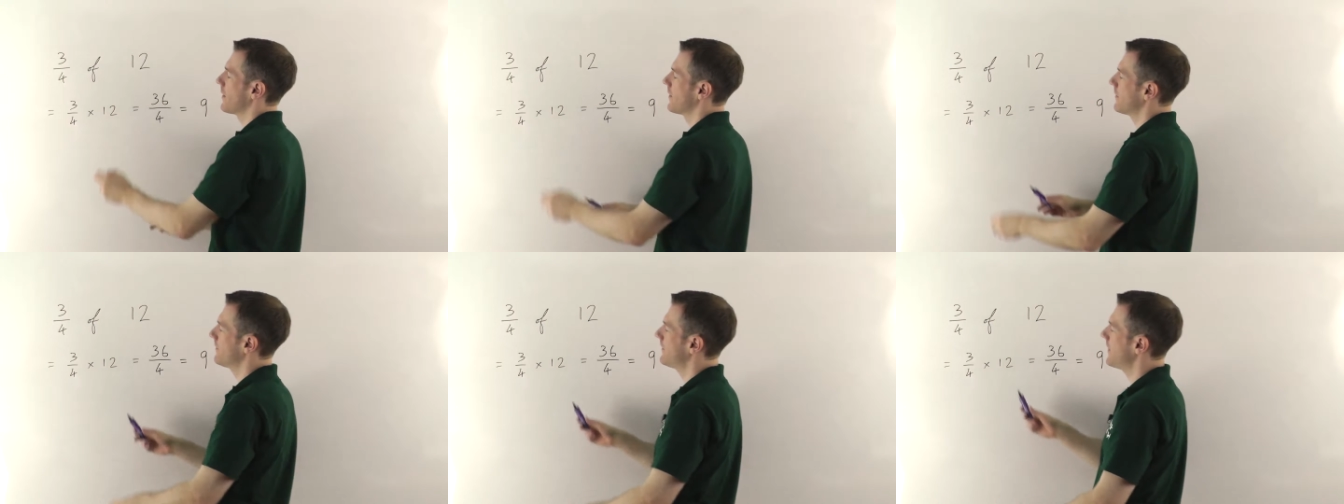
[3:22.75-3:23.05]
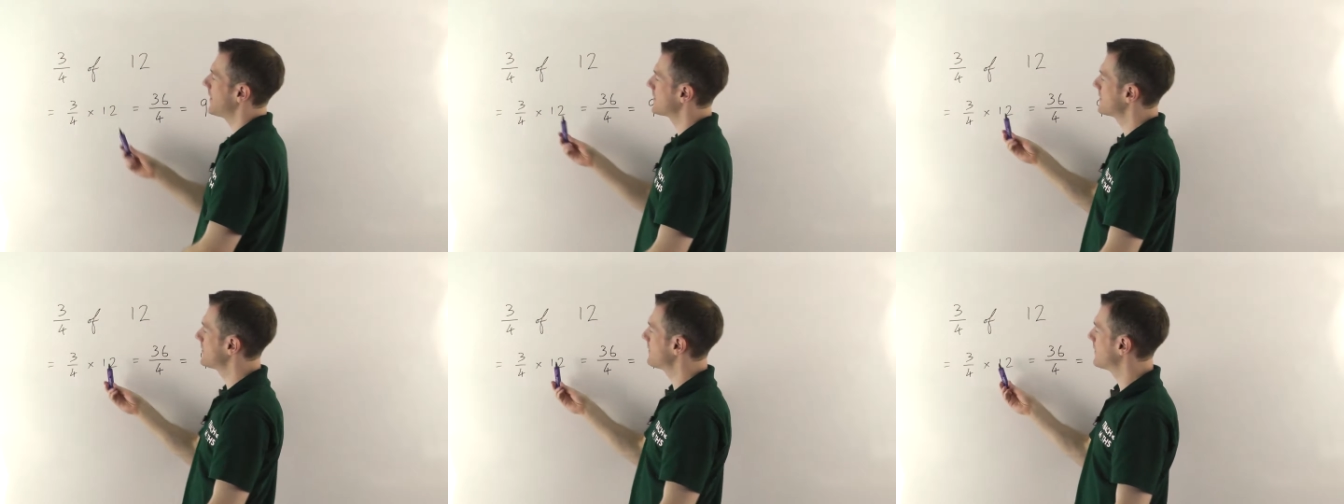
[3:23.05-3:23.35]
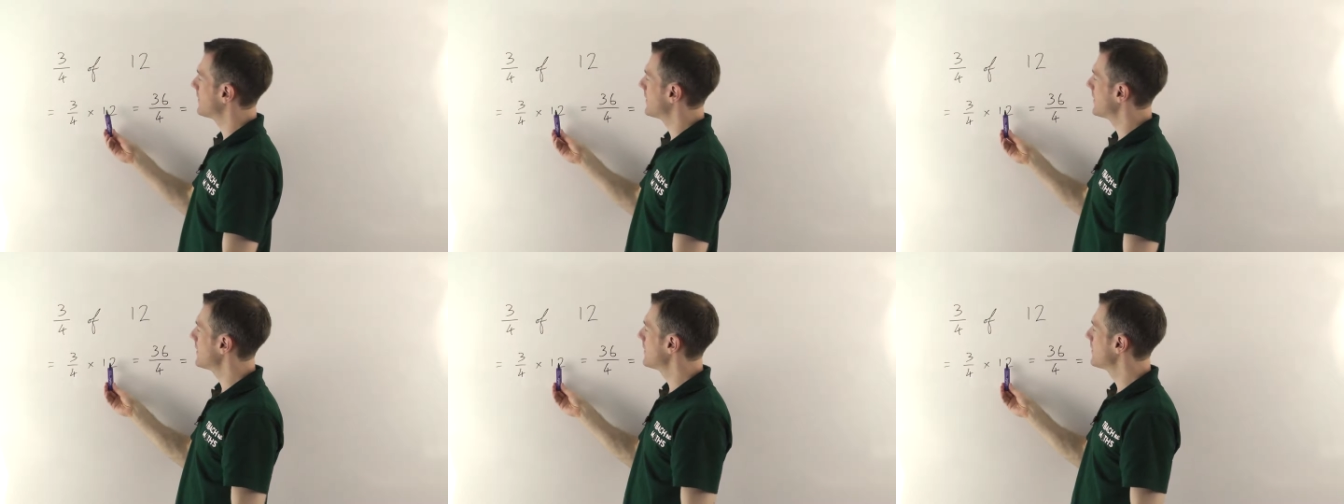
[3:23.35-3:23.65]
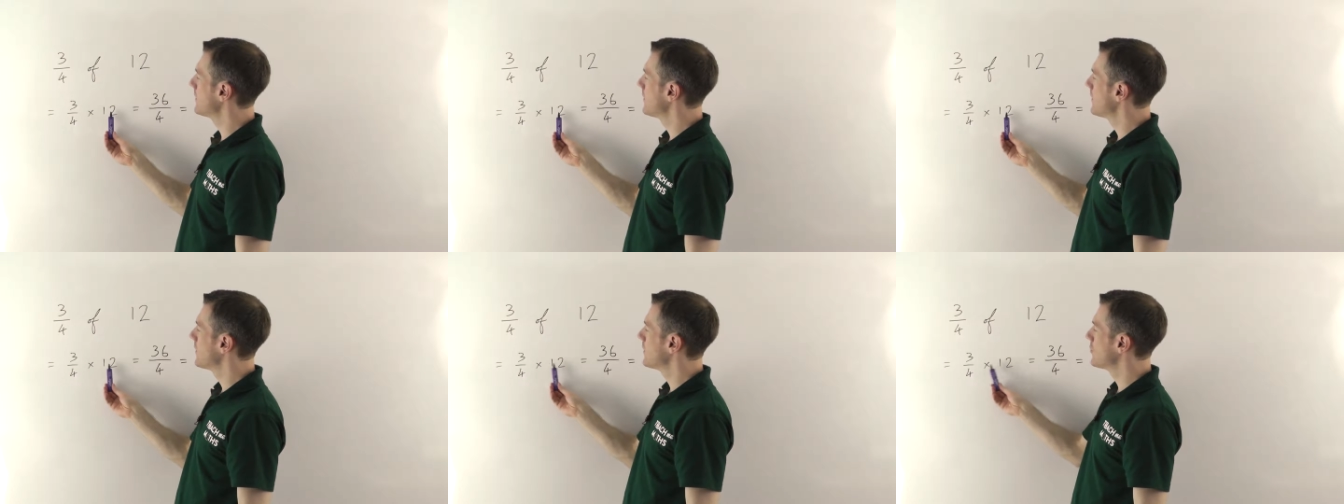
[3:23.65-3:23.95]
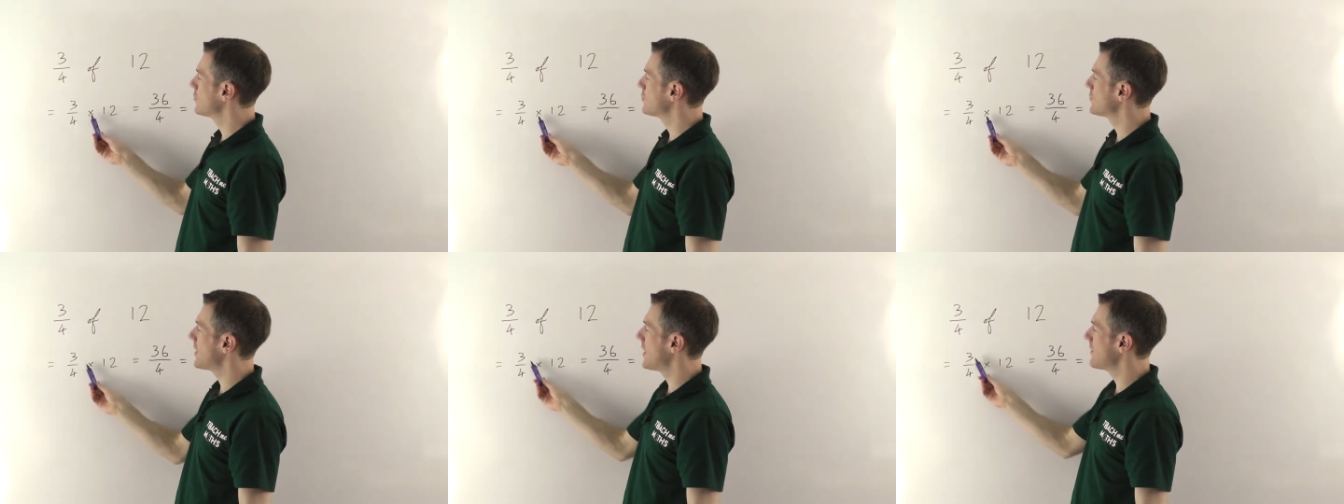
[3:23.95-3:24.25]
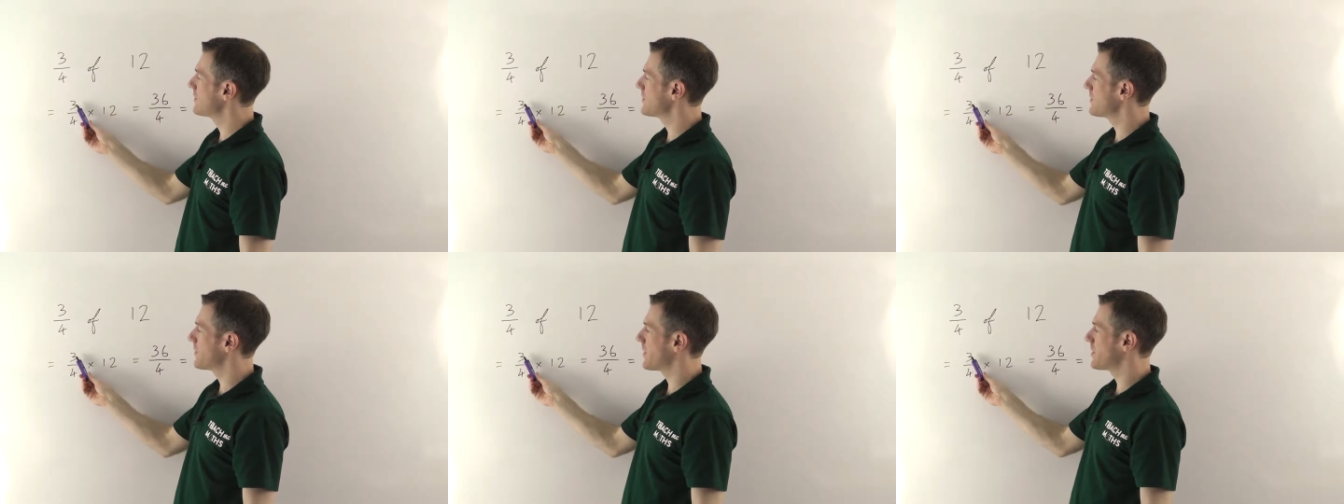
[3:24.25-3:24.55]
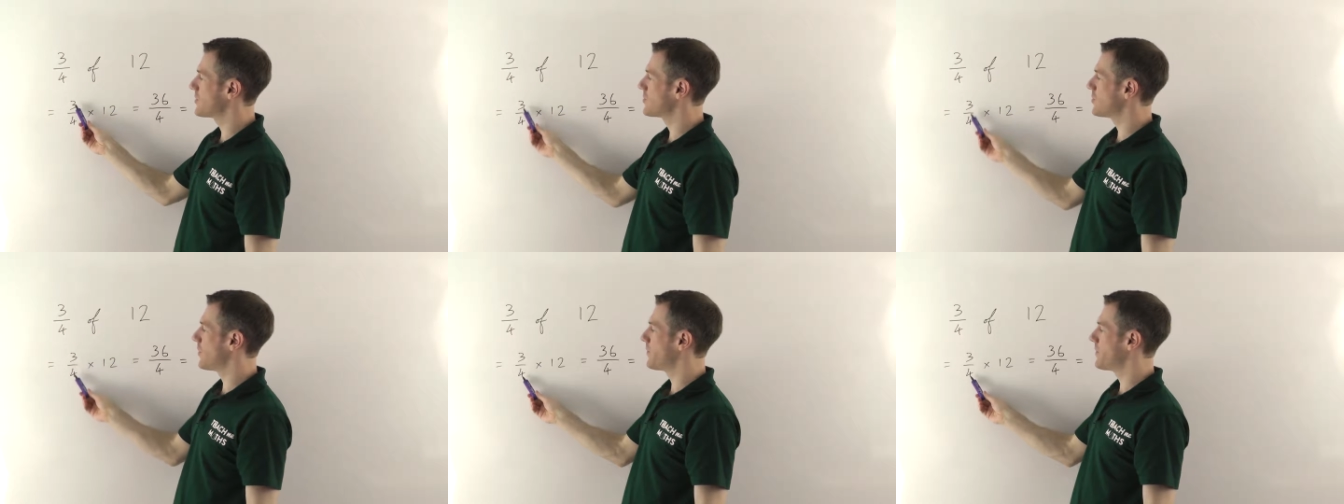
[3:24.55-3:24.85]
effectively you're timesing
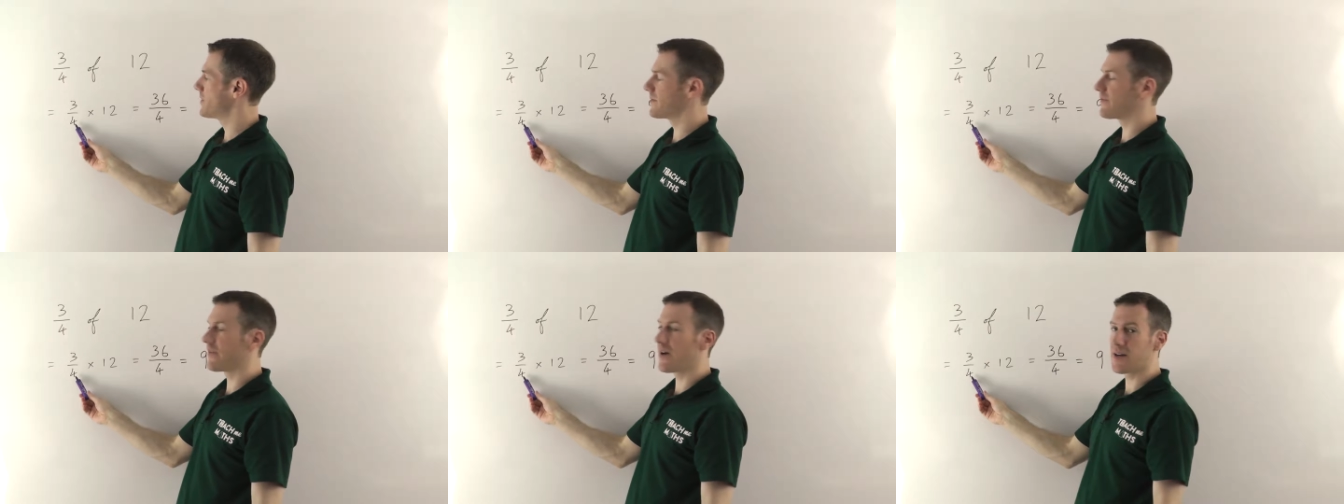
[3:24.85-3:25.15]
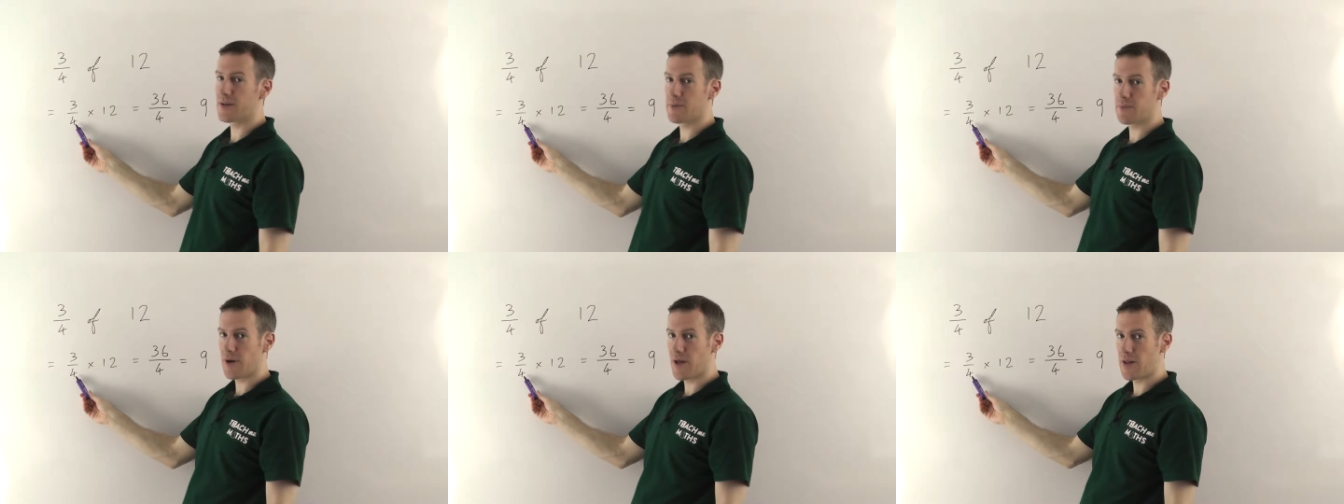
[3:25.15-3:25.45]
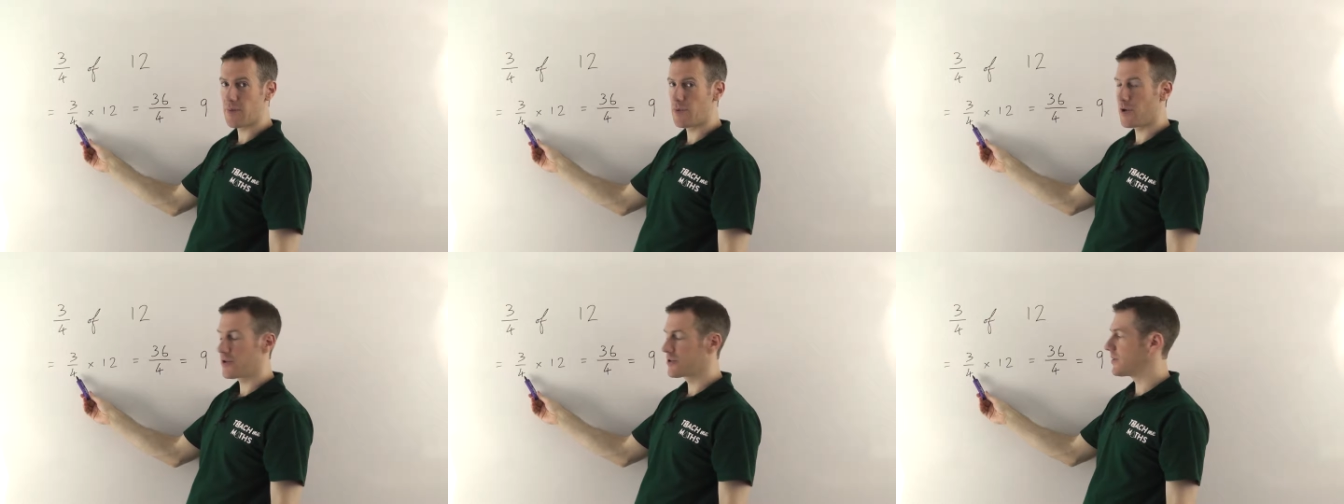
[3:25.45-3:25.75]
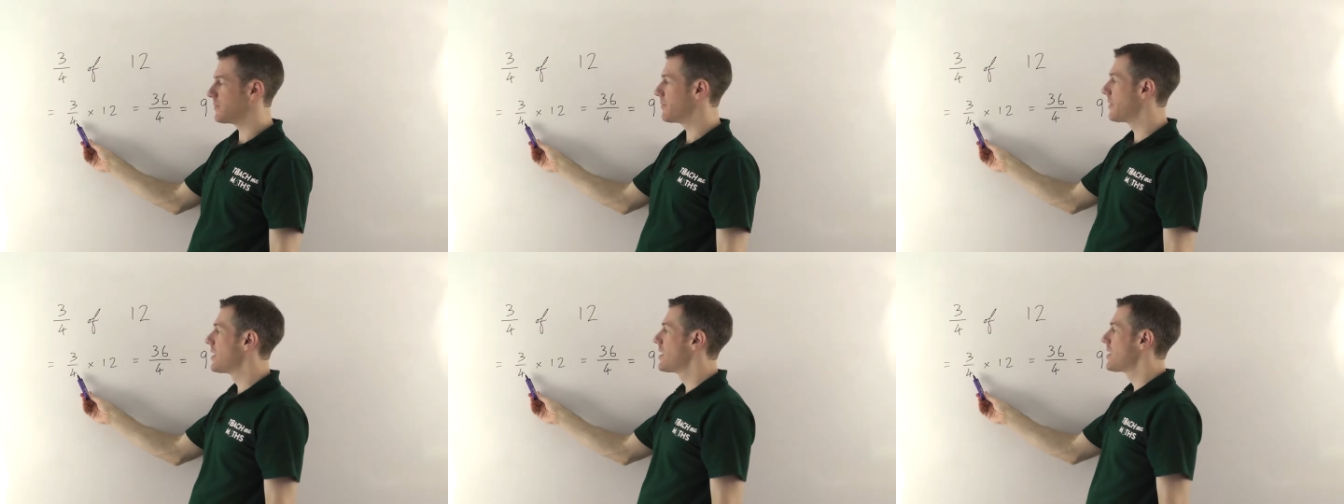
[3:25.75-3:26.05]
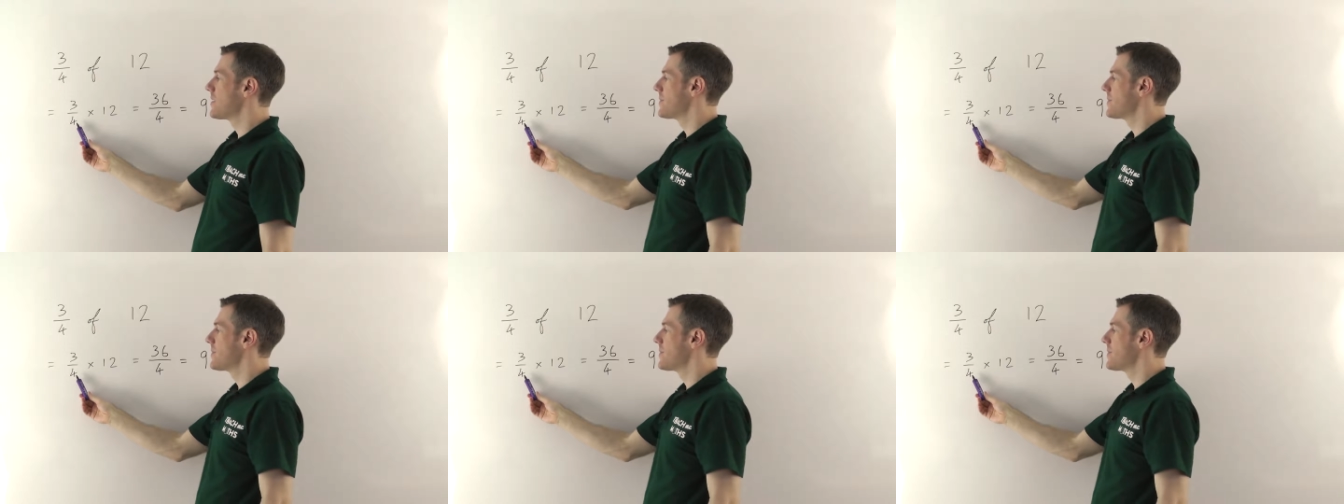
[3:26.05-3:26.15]
by the top and dividing by the bottom.